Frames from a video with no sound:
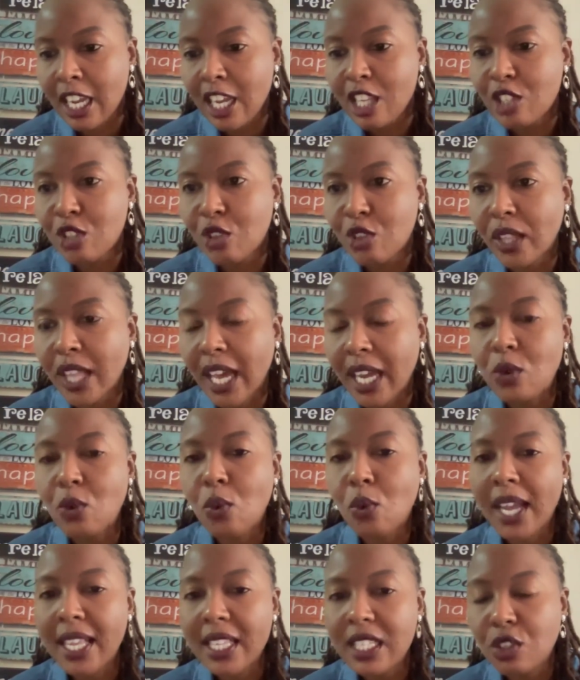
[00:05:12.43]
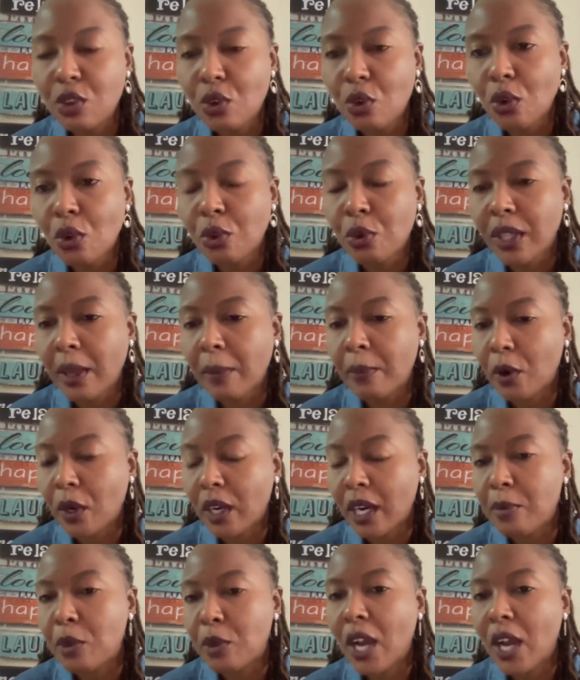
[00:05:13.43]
so that once you go through the program,